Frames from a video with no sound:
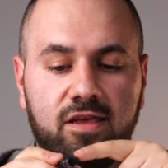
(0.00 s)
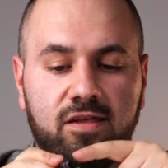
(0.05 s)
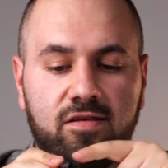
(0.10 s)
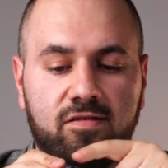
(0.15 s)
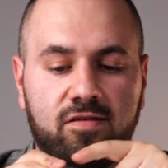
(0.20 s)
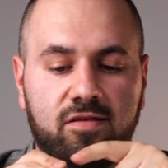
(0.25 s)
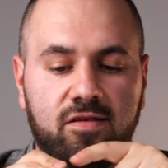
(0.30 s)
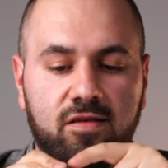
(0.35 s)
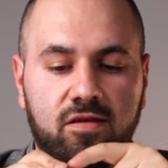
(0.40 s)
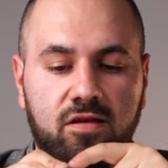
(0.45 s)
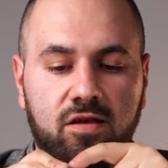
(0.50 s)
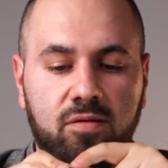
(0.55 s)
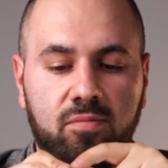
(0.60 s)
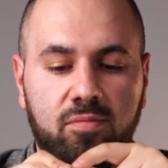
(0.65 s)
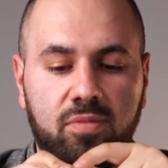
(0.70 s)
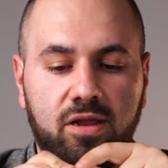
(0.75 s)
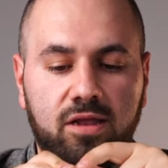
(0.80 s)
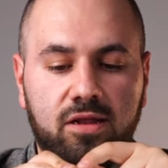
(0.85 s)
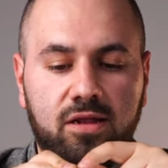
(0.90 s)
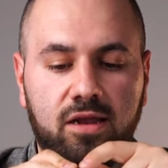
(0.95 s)
it's
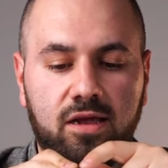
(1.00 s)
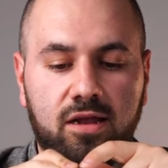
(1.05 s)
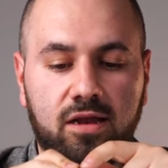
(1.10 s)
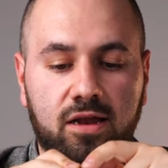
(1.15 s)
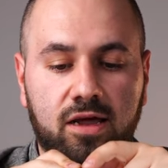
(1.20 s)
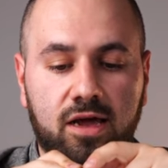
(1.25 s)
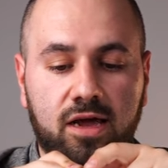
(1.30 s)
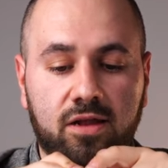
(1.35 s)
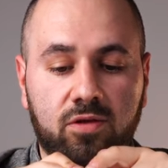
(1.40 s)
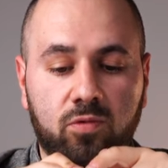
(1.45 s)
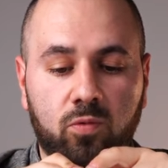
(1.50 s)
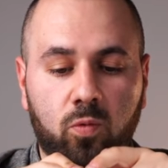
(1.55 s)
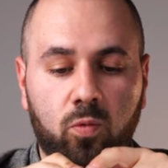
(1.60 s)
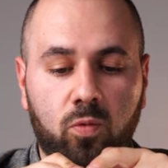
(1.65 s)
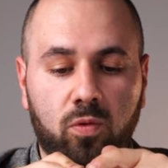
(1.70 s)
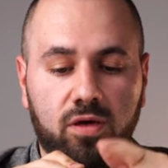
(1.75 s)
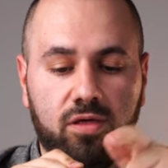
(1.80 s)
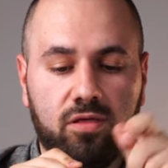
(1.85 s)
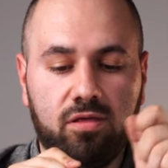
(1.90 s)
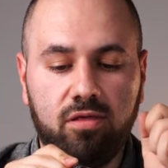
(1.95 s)
completely aligned
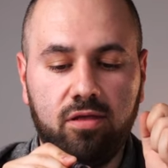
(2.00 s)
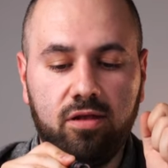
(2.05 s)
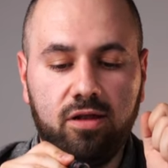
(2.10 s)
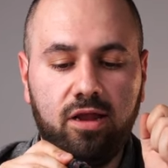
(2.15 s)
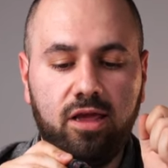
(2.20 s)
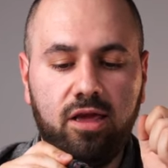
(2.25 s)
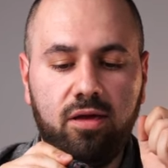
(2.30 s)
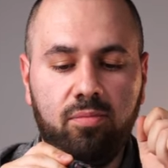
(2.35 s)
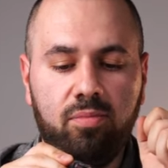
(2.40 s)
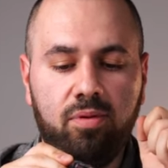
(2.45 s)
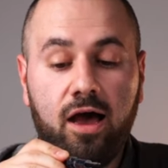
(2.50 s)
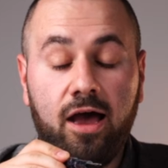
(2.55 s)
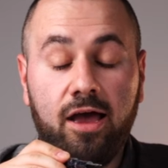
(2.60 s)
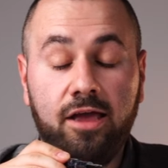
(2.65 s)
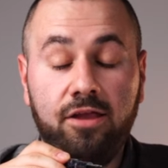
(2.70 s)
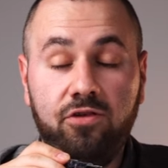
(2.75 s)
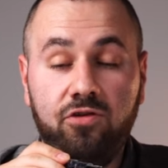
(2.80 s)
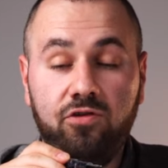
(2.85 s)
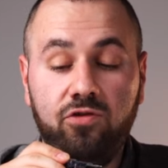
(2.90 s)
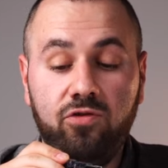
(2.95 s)
with the nib,
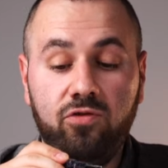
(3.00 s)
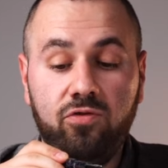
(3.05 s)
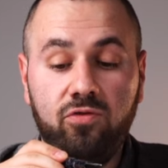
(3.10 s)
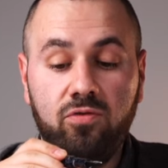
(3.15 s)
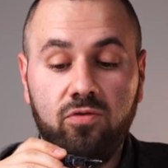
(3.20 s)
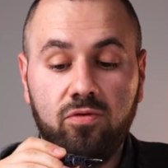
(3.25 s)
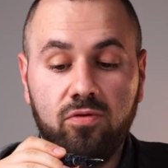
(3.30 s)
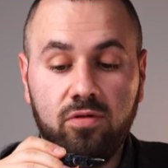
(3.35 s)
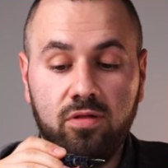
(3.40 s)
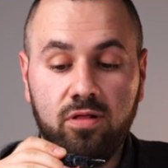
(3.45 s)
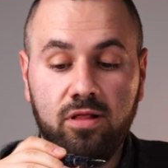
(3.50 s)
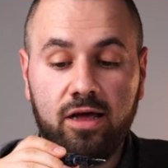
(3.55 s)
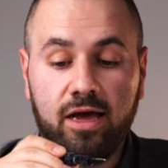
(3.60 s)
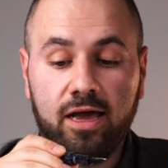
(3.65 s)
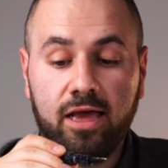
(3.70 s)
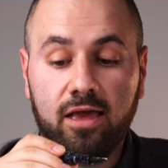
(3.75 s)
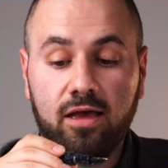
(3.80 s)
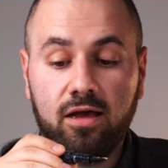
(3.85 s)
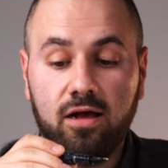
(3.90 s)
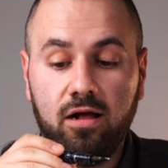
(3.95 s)
I do
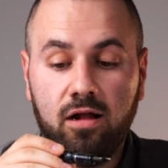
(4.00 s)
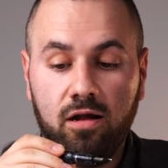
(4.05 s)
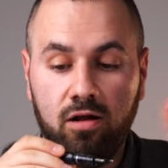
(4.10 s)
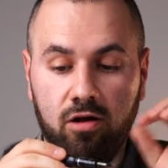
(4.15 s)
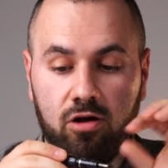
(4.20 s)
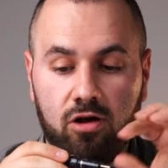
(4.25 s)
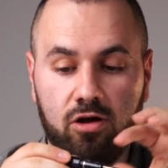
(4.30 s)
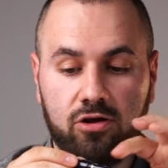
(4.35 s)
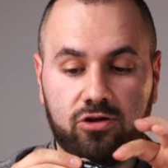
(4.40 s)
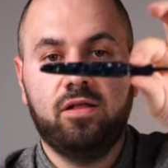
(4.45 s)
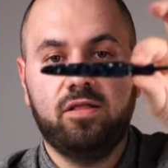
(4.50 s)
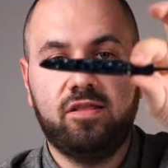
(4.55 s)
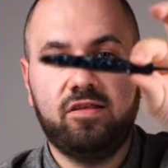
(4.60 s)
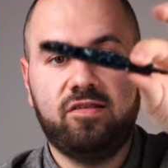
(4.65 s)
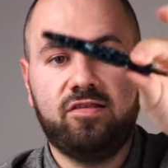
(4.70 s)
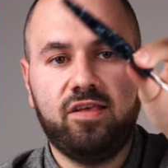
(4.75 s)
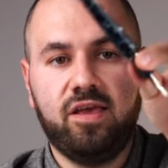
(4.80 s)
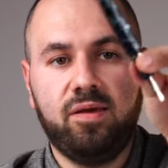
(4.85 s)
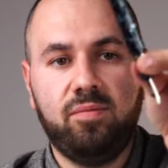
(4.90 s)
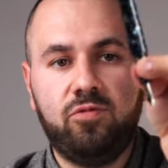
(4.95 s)
like a lot. The
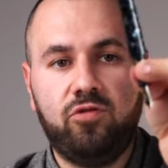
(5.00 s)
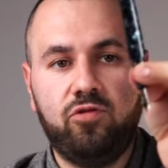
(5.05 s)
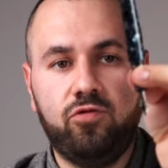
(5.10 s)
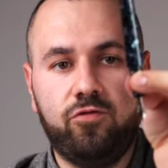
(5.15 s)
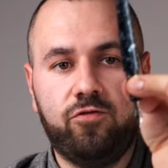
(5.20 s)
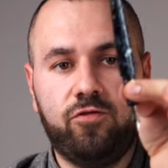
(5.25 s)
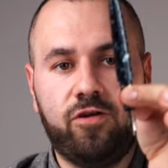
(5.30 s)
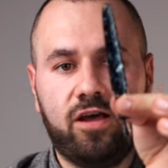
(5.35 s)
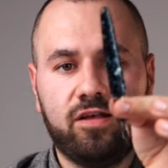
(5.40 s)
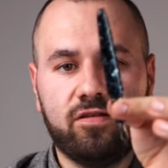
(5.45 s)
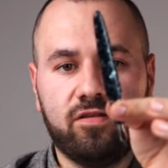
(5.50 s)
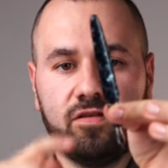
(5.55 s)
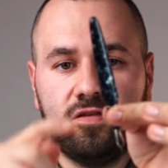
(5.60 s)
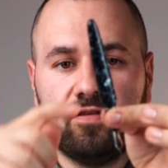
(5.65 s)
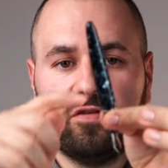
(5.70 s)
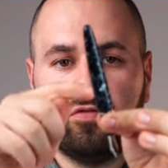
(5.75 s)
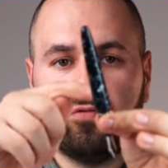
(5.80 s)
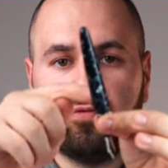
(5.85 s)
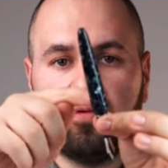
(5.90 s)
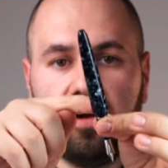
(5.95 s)
same two
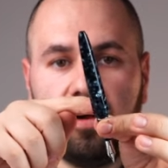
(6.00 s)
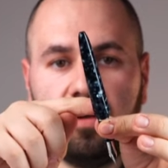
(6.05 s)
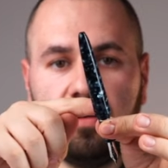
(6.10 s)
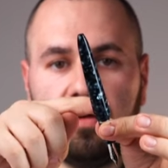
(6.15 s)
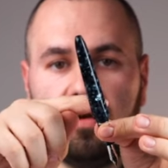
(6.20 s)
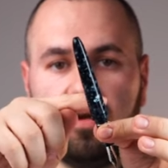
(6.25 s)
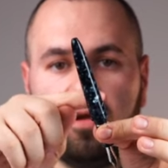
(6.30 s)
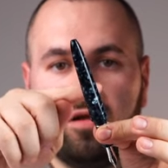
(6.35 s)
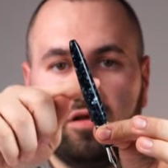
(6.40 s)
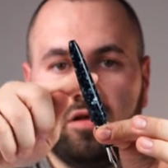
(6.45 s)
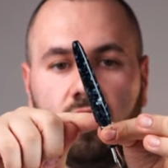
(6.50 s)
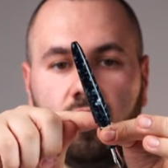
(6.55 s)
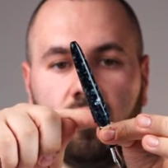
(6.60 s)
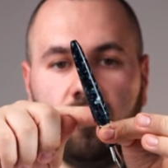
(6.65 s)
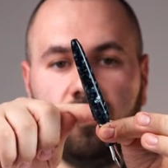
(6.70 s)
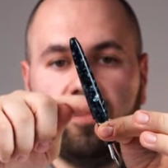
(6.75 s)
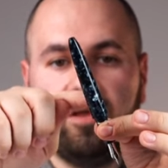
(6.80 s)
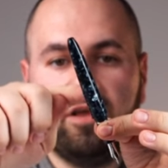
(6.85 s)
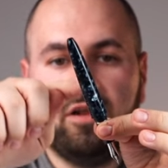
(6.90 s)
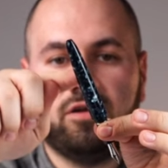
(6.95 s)
facets run
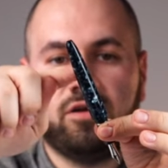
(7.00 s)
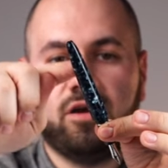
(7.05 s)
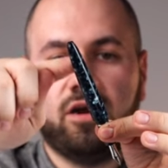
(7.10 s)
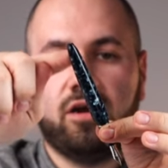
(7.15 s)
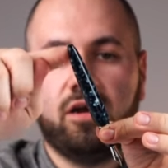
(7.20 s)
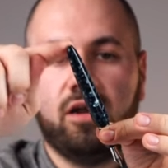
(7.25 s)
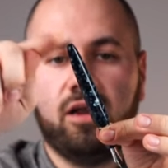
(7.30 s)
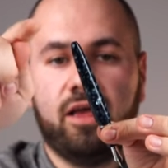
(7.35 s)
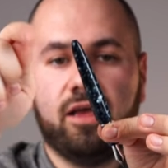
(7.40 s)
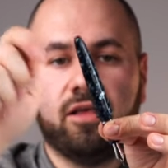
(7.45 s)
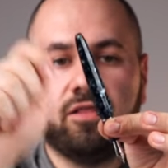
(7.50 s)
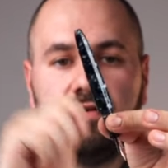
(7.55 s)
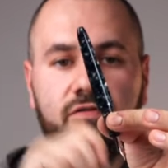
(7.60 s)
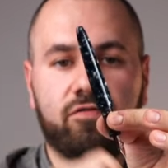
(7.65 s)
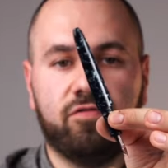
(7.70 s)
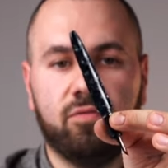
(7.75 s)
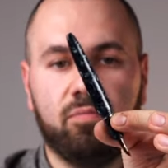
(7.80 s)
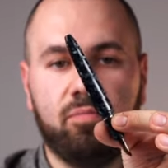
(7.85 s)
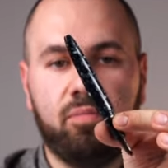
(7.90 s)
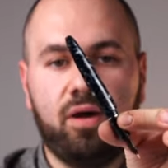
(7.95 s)
on the entire length
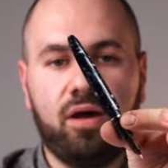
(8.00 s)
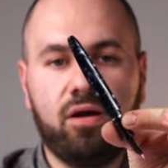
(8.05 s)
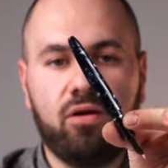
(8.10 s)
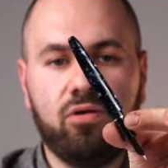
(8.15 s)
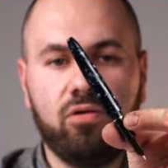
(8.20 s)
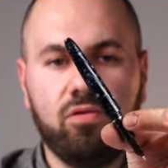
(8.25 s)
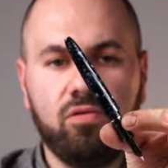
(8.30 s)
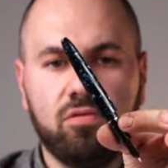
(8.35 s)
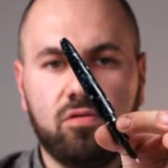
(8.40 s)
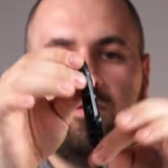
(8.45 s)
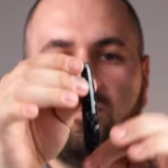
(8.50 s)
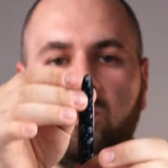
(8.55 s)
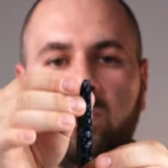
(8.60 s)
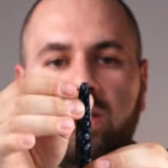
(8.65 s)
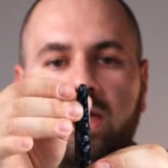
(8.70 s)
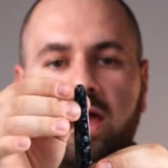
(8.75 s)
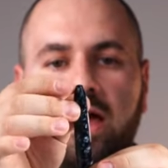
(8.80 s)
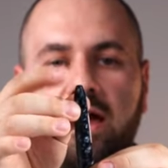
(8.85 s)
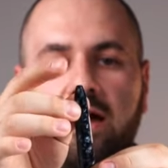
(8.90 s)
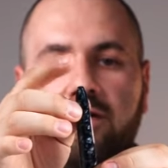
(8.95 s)
of the barrel.
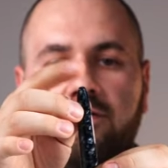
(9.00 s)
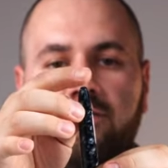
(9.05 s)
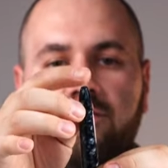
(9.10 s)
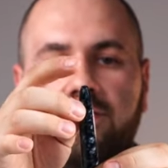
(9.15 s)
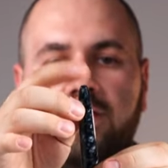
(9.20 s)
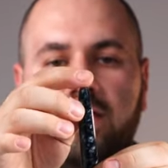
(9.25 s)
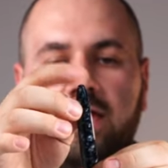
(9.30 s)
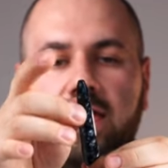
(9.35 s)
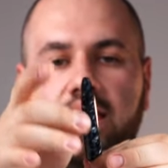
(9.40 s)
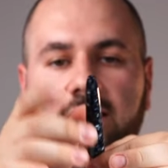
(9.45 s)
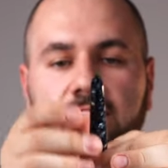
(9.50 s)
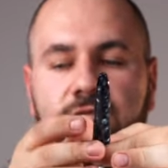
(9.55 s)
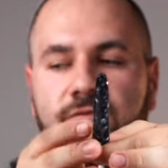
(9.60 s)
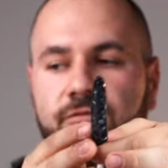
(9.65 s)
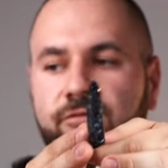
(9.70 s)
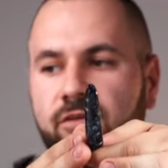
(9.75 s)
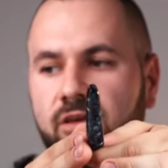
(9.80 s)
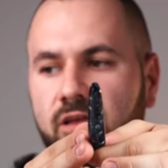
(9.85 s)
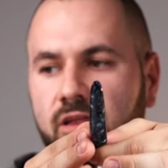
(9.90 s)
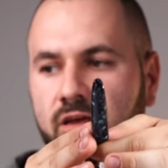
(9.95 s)
We have the end
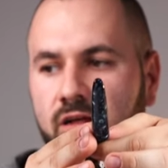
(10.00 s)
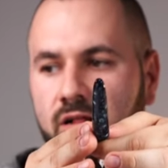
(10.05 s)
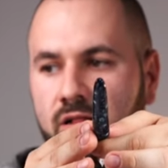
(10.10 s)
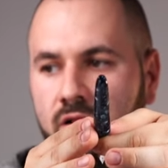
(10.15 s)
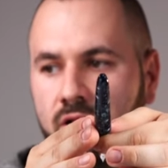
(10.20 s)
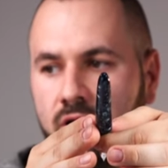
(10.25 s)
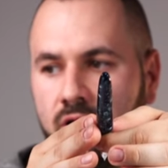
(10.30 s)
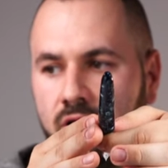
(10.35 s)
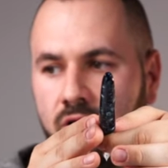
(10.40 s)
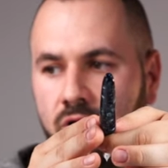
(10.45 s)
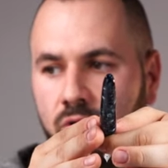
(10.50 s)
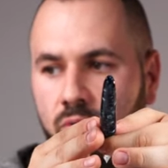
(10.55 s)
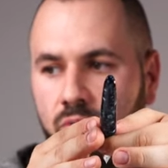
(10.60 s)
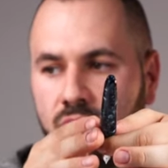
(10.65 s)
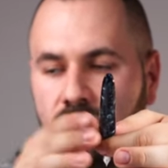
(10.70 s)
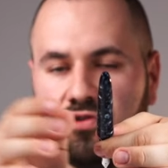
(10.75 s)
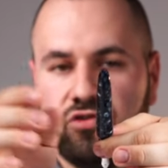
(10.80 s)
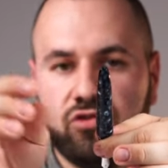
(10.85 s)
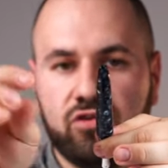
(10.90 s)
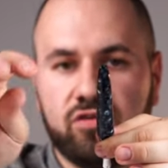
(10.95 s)
finial,
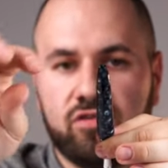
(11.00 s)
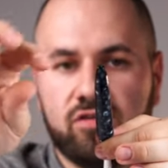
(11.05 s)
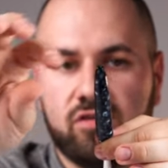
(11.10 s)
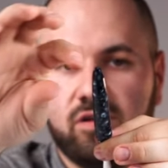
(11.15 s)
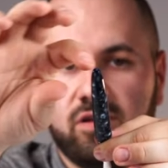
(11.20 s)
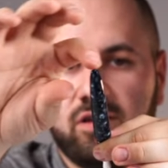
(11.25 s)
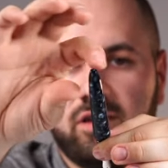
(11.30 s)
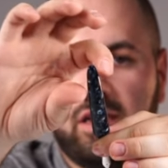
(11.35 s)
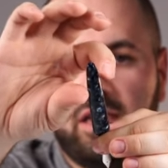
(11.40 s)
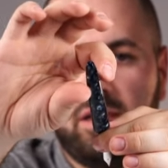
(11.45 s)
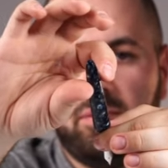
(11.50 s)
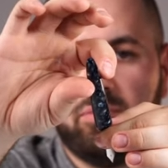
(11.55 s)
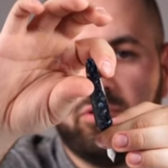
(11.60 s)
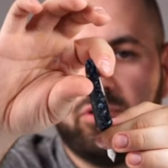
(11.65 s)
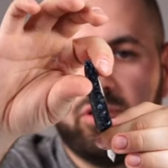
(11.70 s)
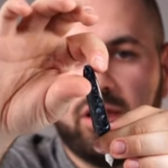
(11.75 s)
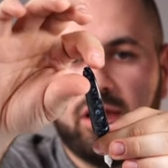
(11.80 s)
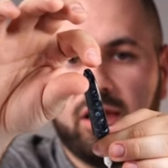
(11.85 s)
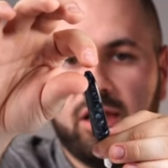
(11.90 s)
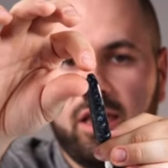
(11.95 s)
which is
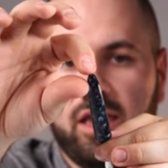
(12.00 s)
tapering